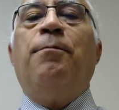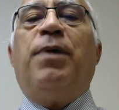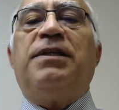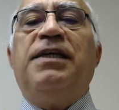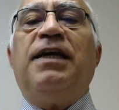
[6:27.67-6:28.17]

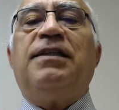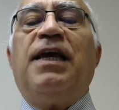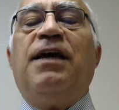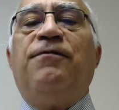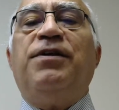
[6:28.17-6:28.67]
But yet
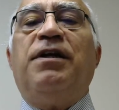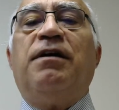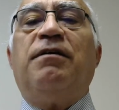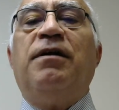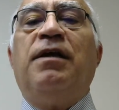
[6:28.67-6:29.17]
every
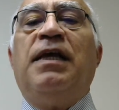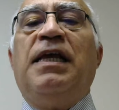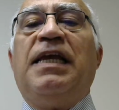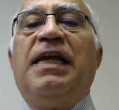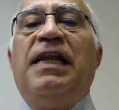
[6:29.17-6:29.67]
year,
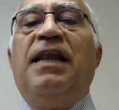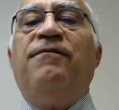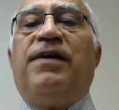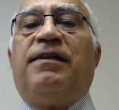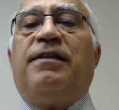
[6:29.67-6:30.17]

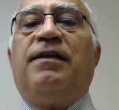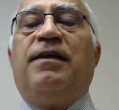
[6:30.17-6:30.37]
9/11